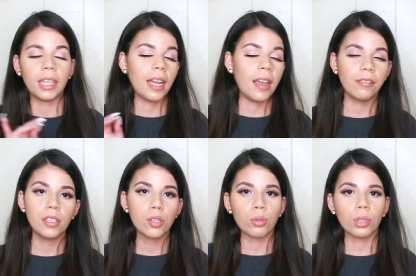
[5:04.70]
in every
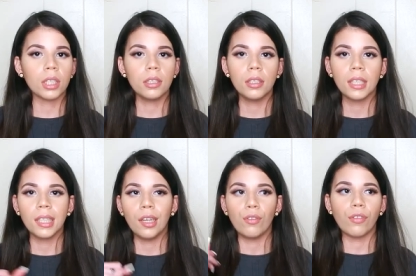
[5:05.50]
store,
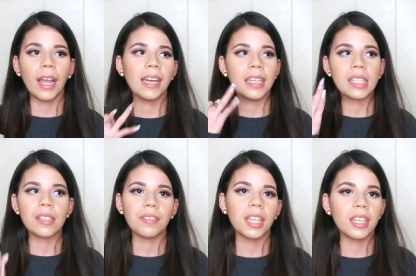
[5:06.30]
Rite Aid,
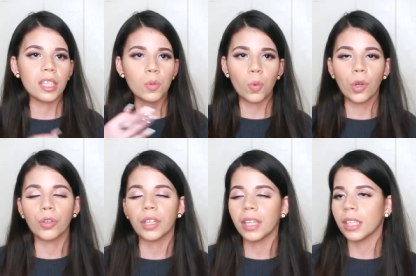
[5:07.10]
CVS,
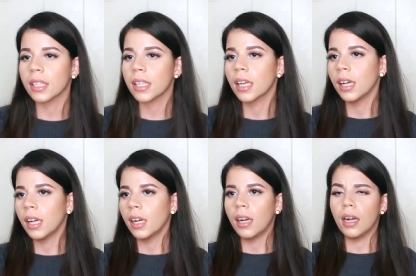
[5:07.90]
Walgreens,
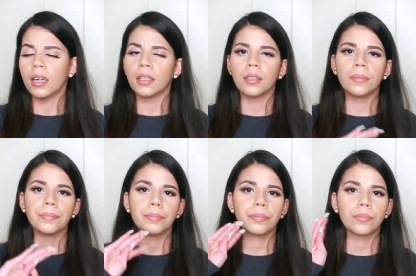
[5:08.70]

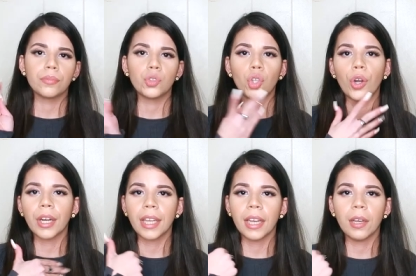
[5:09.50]
um,
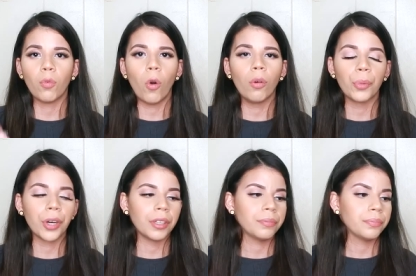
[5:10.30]
Target,
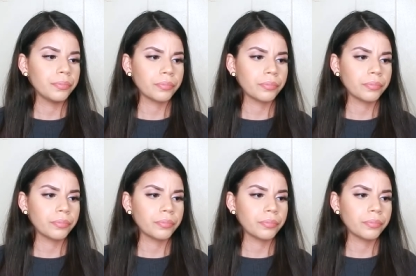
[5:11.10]
Walmart,